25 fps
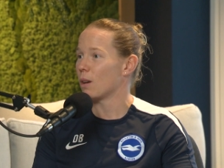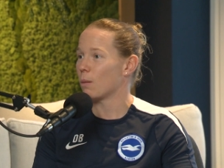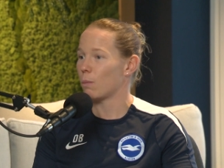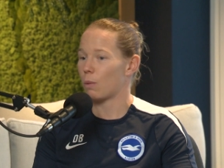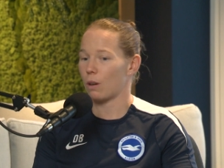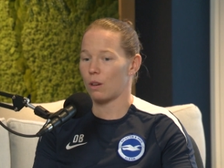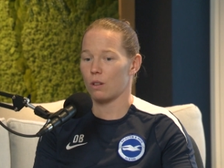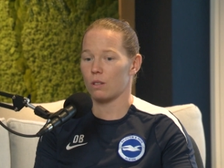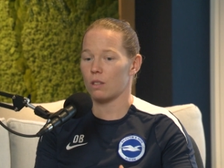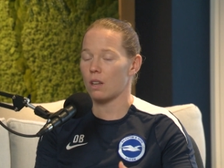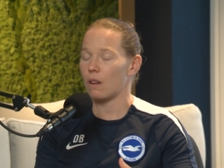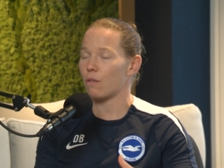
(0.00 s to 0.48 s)

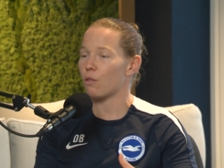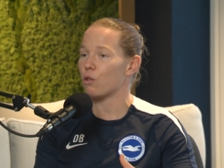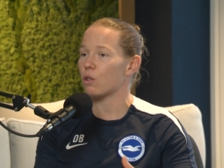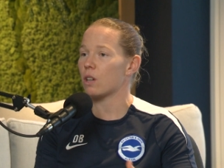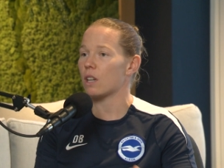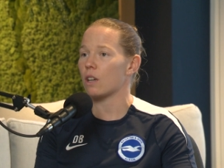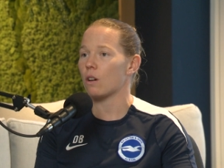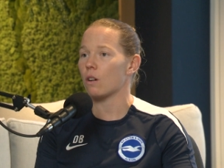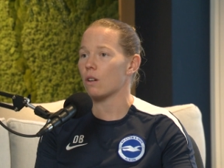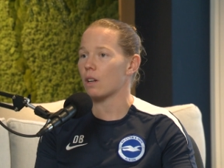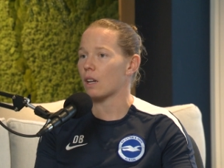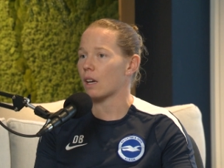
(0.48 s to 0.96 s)
because they've
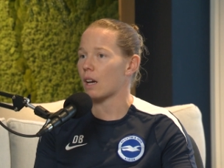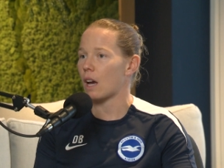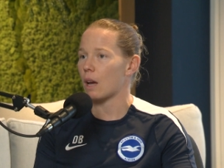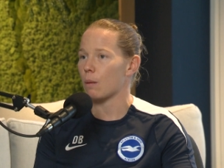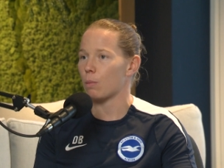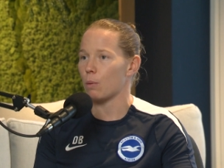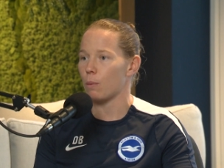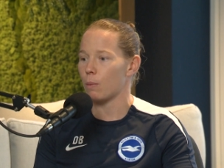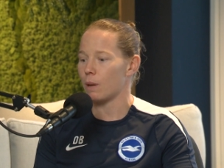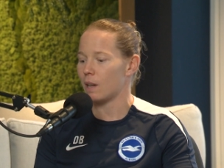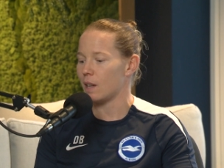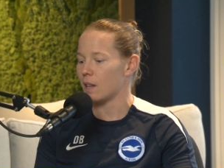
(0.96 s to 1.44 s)
already got the
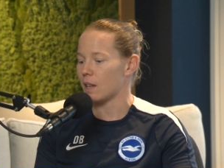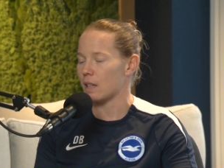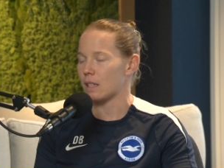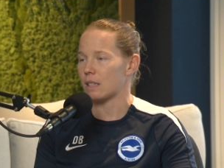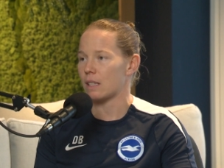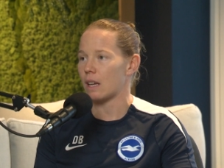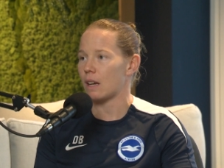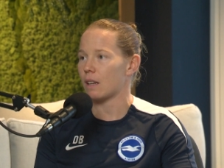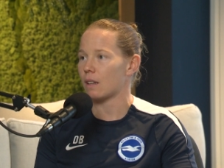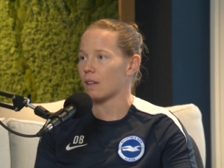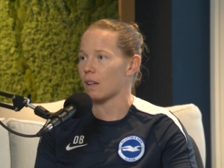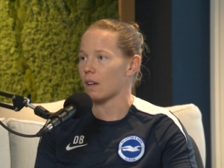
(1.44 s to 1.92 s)
capabilities
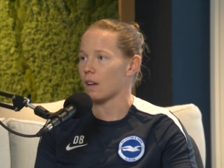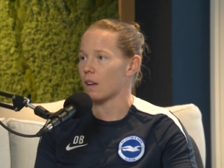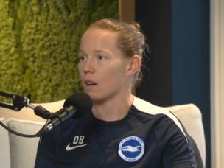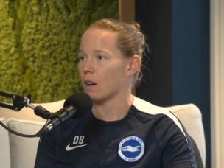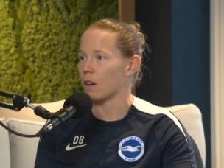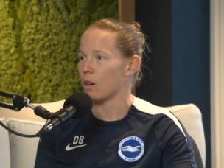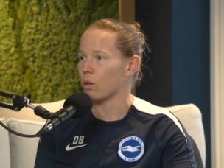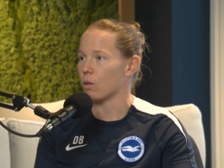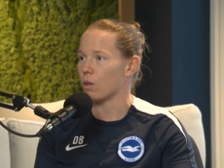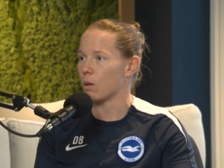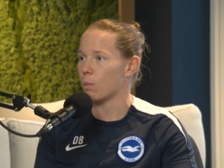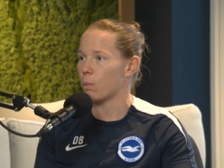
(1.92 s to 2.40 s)

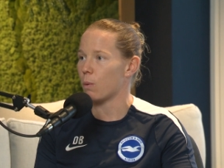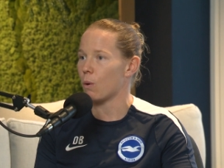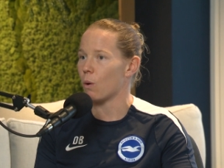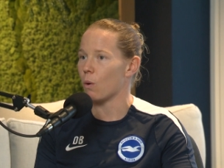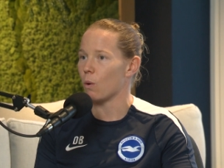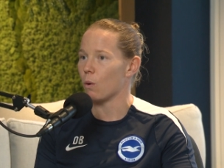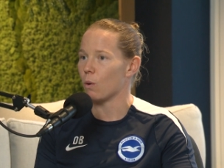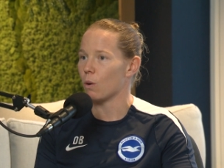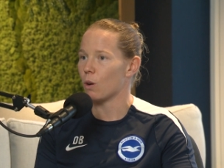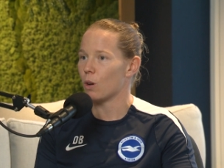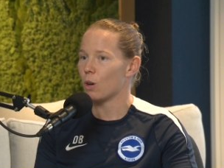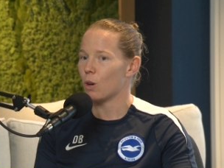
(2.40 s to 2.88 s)
technically on the
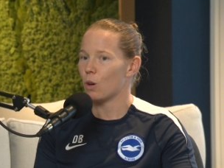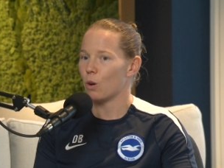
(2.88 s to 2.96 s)
ball.